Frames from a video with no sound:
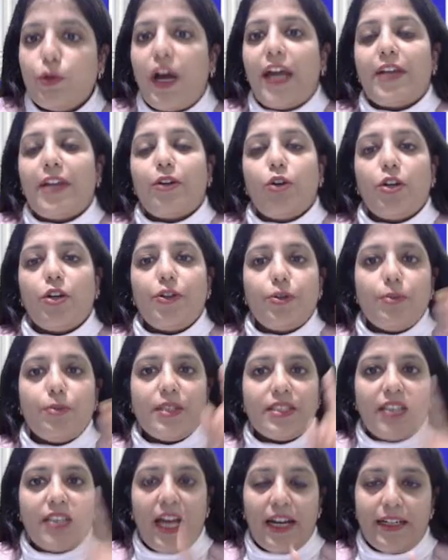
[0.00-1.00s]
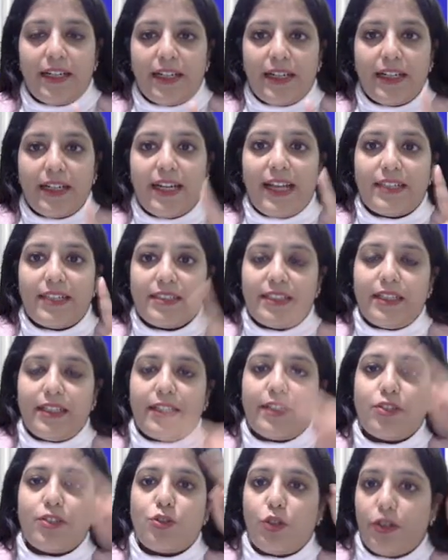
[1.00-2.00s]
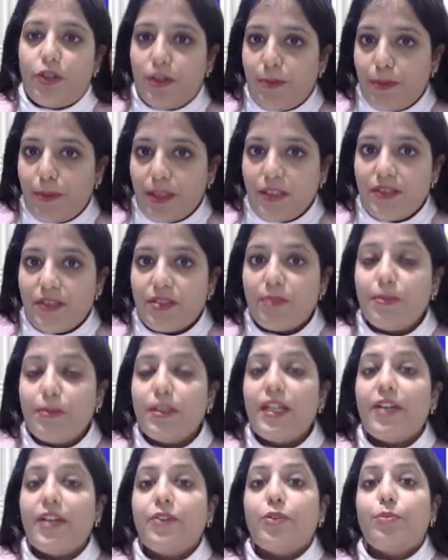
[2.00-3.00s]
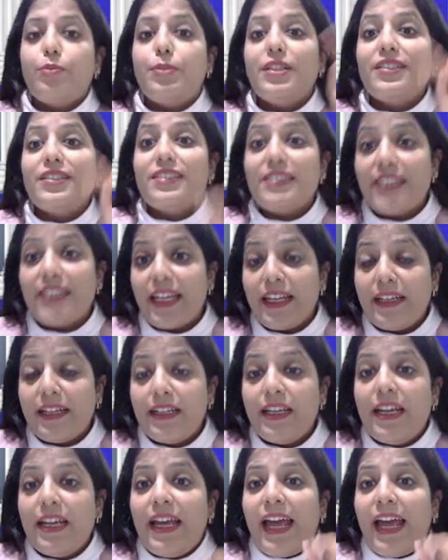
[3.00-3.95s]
I got rupees 100 as interest on the principal and rupees 10